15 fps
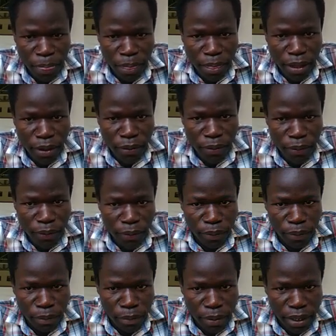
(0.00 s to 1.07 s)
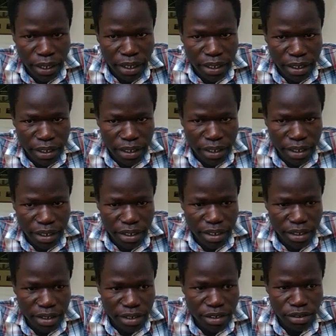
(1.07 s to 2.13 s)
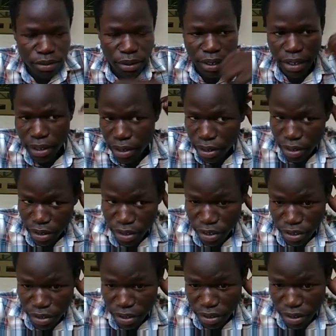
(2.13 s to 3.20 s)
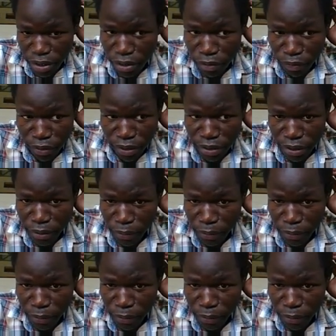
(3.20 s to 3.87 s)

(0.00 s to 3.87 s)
Now by this one, this is a cell reference.